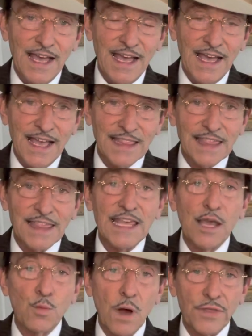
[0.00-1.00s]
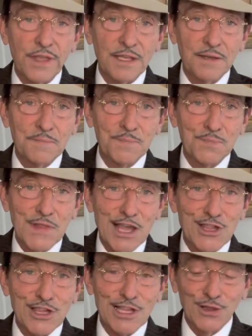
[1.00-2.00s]
and stay wealthy.
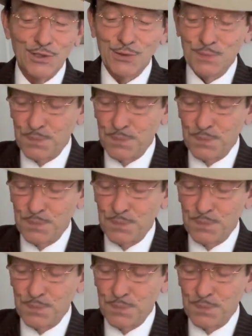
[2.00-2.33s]
Salute.